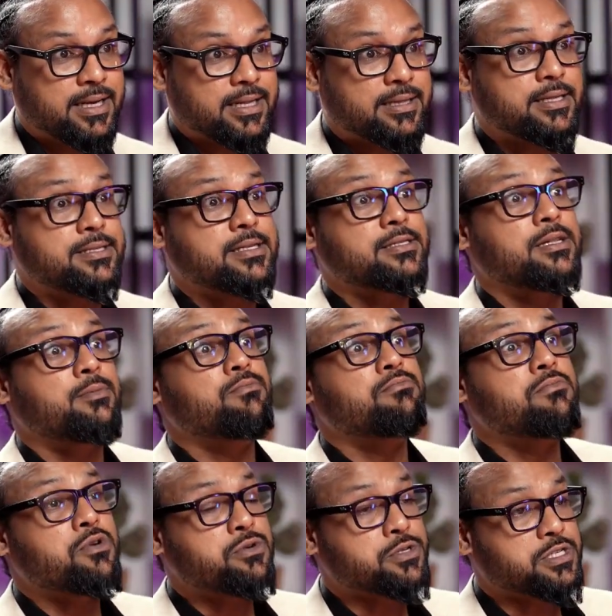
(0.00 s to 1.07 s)
This is the
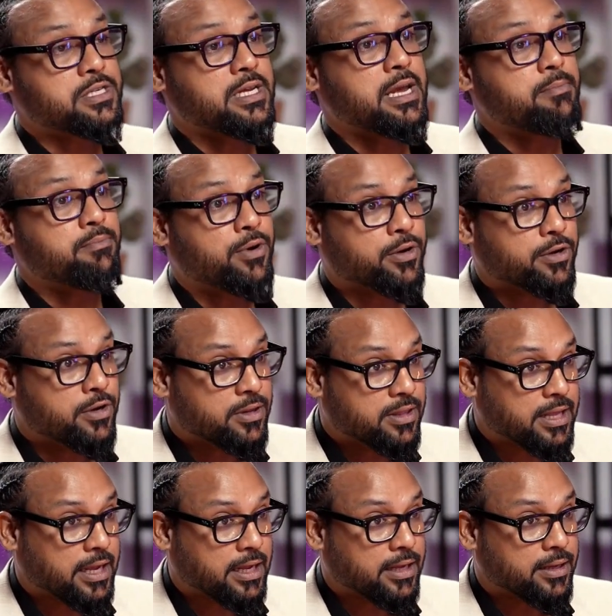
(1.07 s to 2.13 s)
most important thing.